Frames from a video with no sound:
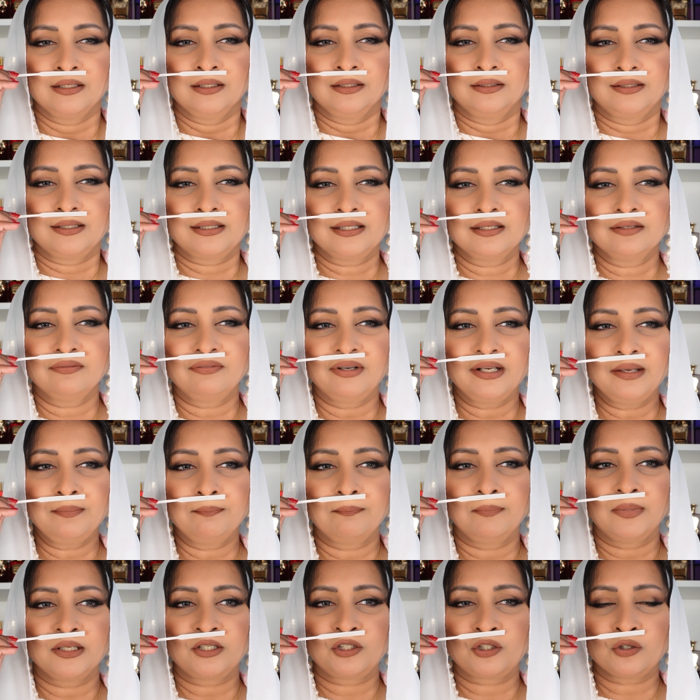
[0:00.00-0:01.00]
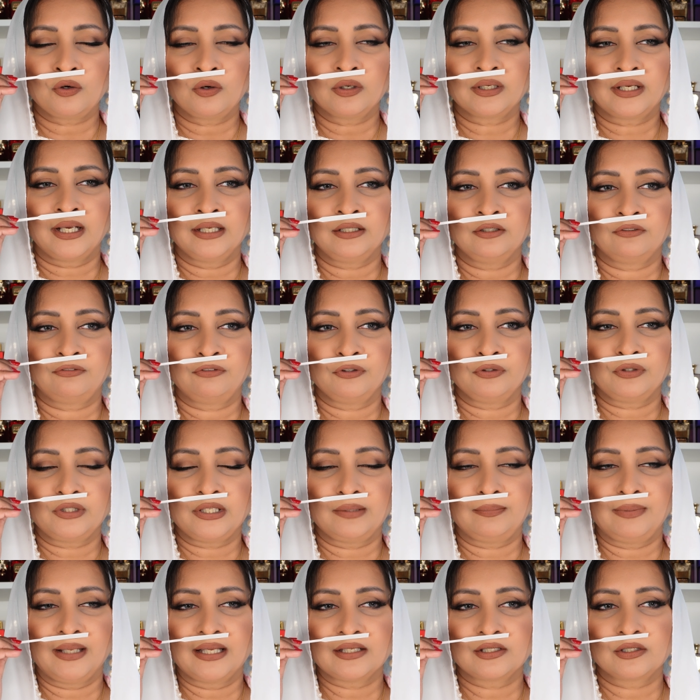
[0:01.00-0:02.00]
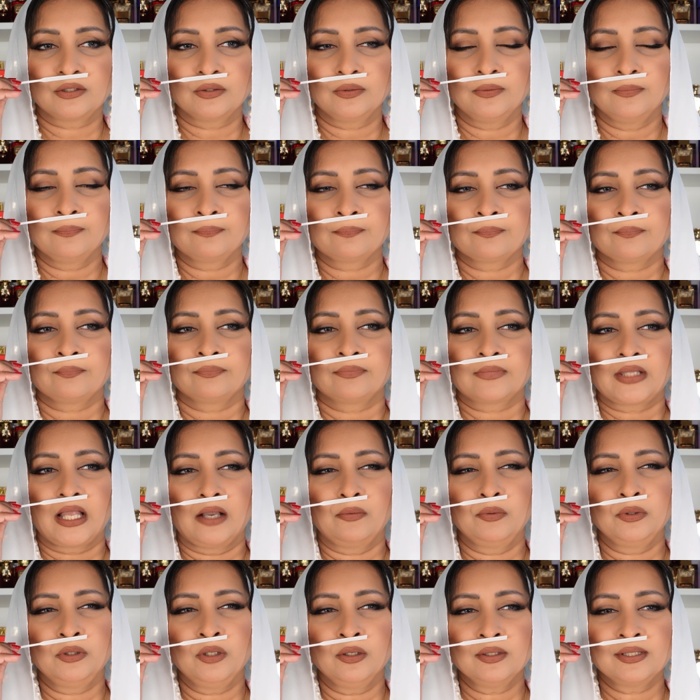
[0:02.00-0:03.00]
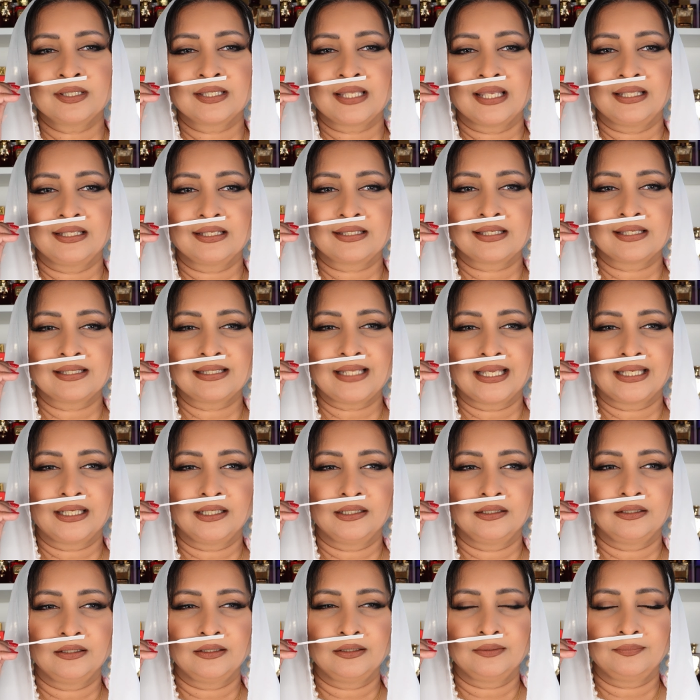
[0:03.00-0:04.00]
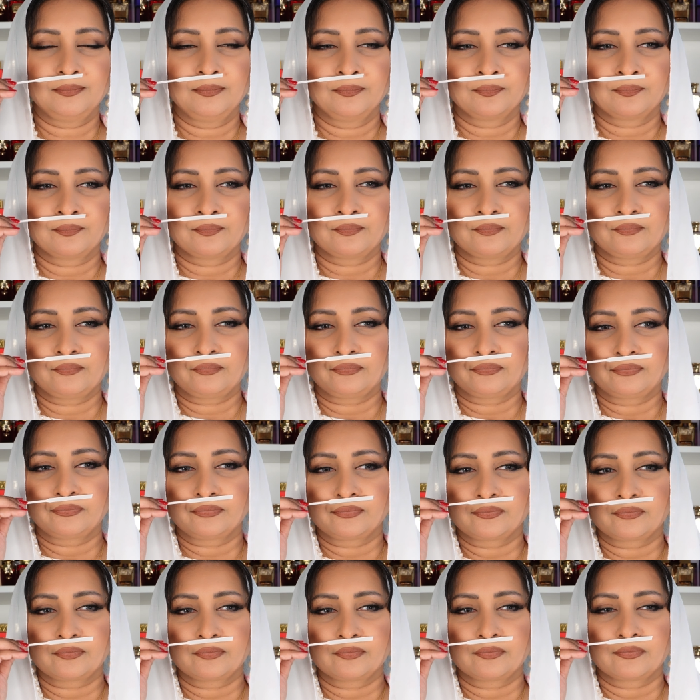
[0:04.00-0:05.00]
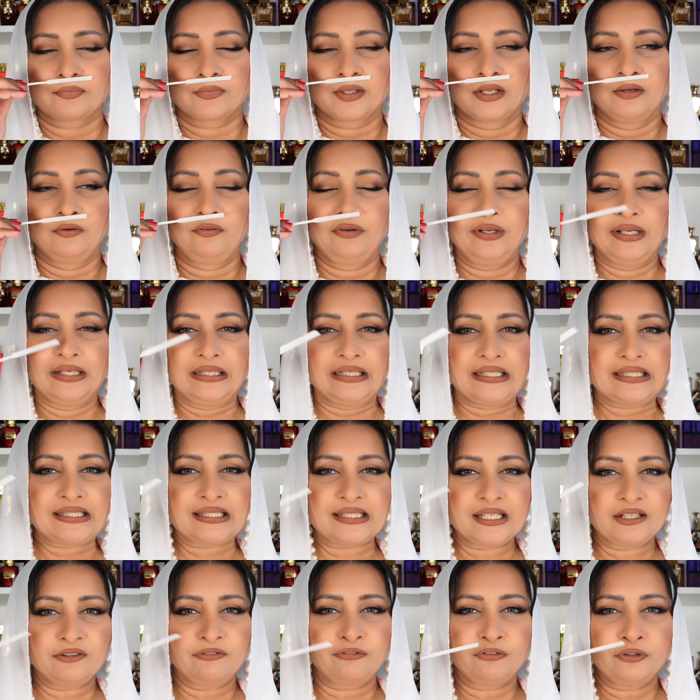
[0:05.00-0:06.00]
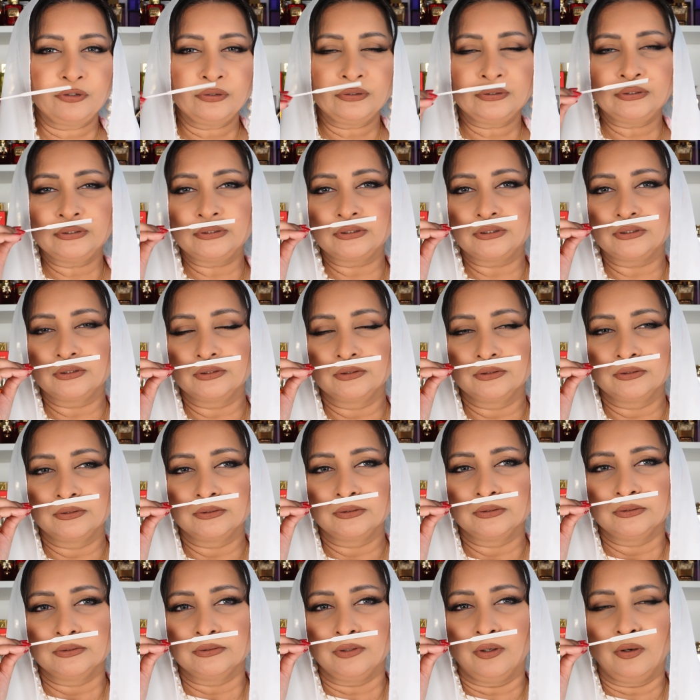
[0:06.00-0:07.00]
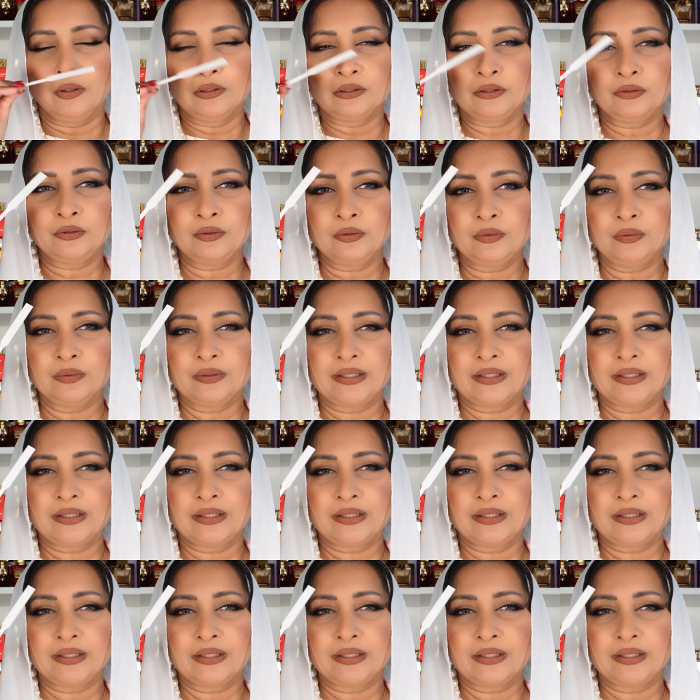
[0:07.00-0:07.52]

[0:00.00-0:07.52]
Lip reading: This is a very mature kind of fruity blast. So I would not say this is like a realistic fruits, although